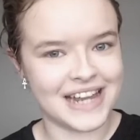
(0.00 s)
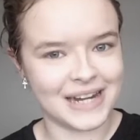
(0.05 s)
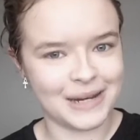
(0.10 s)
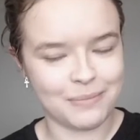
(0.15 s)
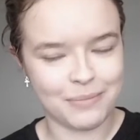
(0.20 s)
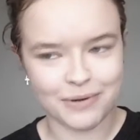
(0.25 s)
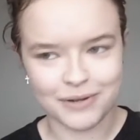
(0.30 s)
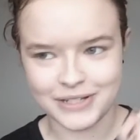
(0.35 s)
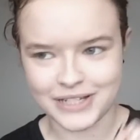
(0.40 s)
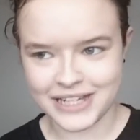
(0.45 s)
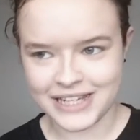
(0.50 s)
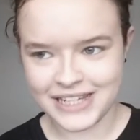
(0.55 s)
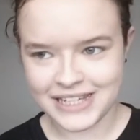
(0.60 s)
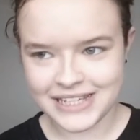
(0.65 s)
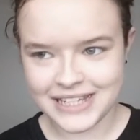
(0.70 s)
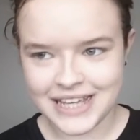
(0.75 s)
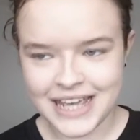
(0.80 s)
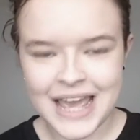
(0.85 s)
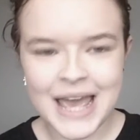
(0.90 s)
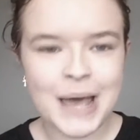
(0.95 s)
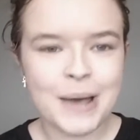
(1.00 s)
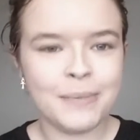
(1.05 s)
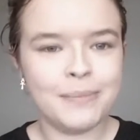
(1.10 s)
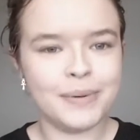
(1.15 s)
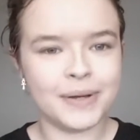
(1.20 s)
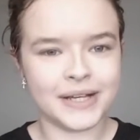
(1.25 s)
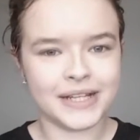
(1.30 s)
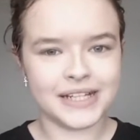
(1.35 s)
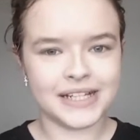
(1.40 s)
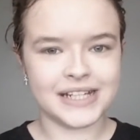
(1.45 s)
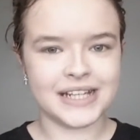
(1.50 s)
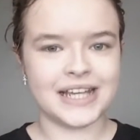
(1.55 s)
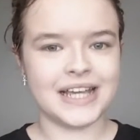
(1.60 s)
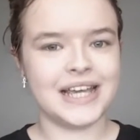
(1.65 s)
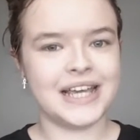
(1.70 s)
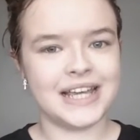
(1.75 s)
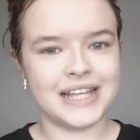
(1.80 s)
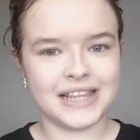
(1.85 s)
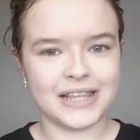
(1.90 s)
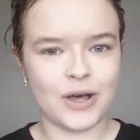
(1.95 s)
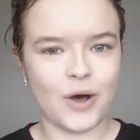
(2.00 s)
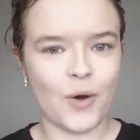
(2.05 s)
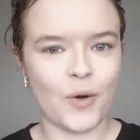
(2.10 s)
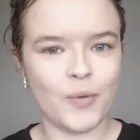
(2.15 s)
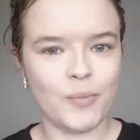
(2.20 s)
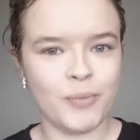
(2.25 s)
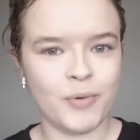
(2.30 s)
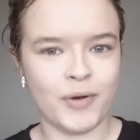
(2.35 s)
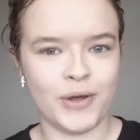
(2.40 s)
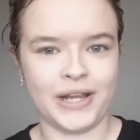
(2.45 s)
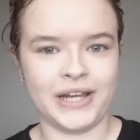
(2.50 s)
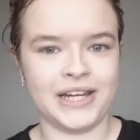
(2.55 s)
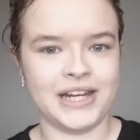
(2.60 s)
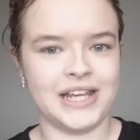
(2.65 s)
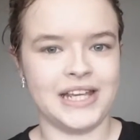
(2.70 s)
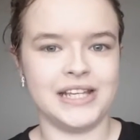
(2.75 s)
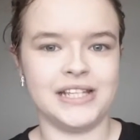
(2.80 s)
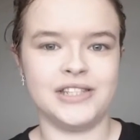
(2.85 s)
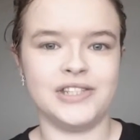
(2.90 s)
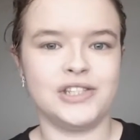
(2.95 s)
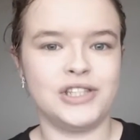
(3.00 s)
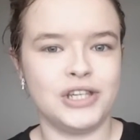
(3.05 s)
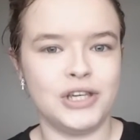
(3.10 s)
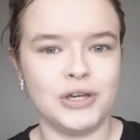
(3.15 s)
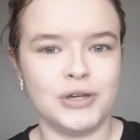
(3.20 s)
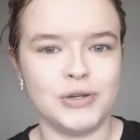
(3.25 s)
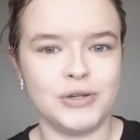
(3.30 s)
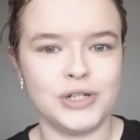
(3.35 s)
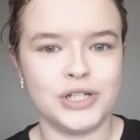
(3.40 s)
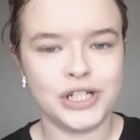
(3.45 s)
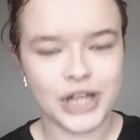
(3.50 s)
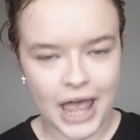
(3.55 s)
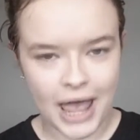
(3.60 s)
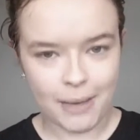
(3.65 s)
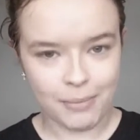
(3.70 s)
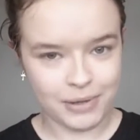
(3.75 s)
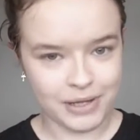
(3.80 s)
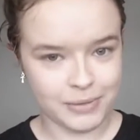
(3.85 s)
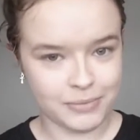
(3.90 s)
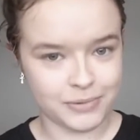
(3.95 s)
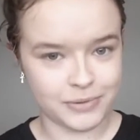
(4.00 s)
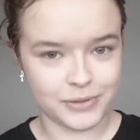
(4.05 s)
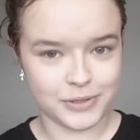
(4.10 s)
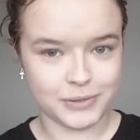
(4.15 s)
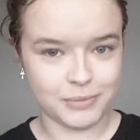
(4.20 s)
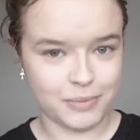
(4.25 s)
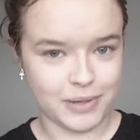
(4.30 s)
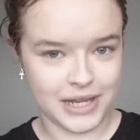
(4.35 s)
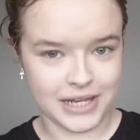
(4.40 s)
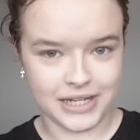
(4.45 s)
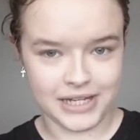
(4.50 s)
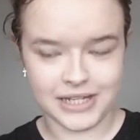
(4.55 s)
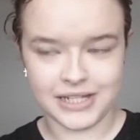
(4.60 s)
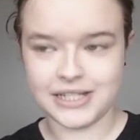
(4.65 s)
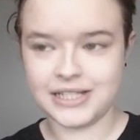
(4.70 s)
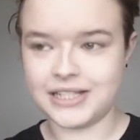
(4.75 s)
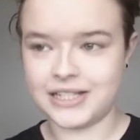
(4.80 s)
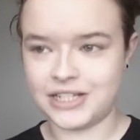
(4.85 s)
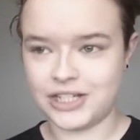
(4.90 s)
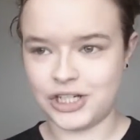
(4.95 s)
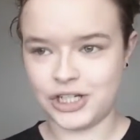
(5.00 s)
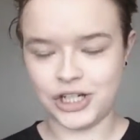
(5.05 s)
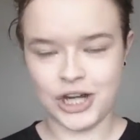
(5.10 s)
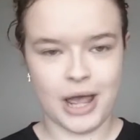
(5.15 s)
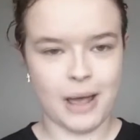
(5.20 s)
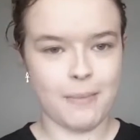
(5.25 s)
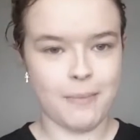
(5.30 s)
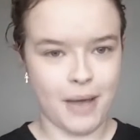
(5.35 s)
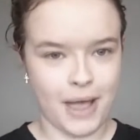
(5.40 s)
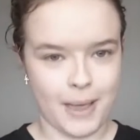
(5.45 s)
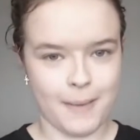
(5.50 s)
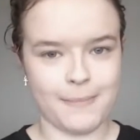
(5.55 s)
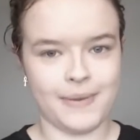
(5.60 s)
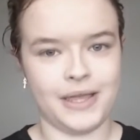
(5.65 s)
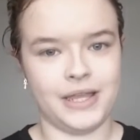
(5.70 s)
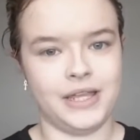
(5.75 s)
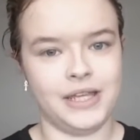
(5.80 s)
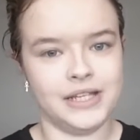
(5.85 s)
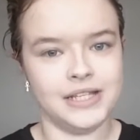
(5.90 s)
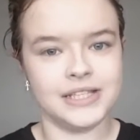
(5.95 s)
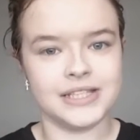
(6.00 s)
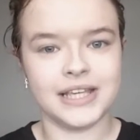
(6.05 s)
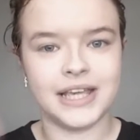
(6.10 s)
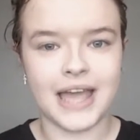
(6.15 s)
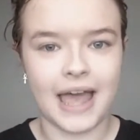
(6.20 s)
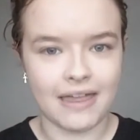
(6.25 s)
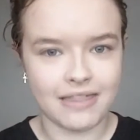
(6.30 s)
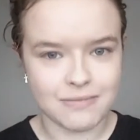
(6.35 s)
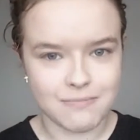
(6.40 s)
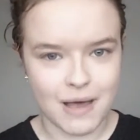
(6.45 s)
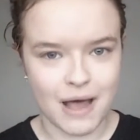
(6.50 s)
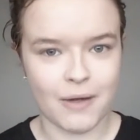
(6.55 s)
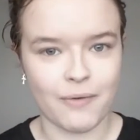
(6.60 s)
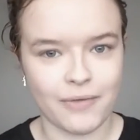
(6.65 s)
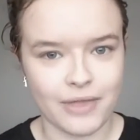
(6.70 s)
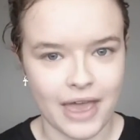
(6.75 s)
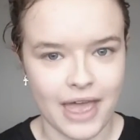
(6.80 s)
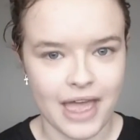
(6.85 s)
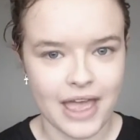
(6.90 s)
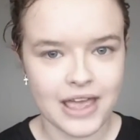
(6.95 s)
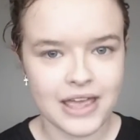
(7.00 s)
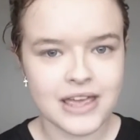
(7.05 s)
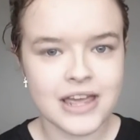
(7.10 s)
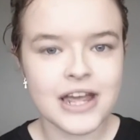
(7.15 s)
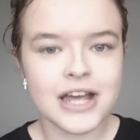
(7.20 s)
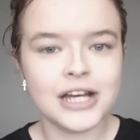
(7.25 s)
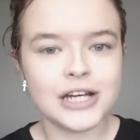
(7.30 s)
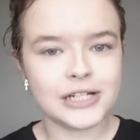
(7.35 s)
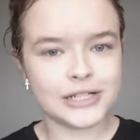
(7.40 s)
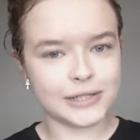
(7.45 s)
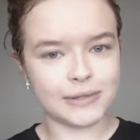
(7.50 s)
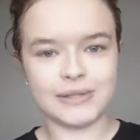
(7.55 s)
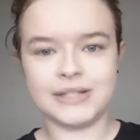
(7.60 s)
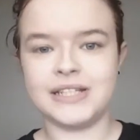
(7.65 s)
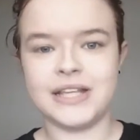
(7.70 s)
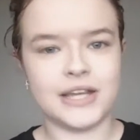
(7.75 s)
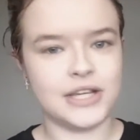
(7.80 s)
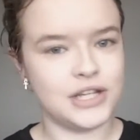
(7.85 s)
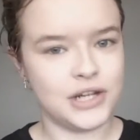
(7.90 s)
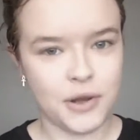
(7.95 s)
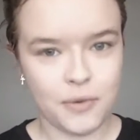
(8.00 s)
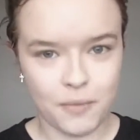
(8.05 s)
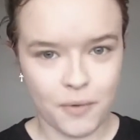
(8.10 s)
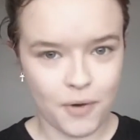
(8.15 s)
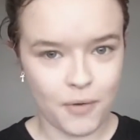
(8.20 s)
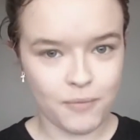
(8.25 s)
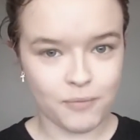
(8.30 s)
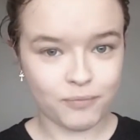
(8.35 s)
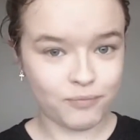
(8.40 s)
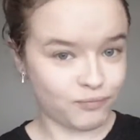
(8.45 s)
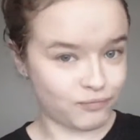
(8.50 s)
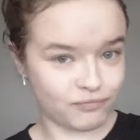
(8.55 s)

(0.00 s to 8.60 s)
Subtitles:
anybody, but the whole point is to share people's opinions and to share my opinions and get them out there. So I said, you know what,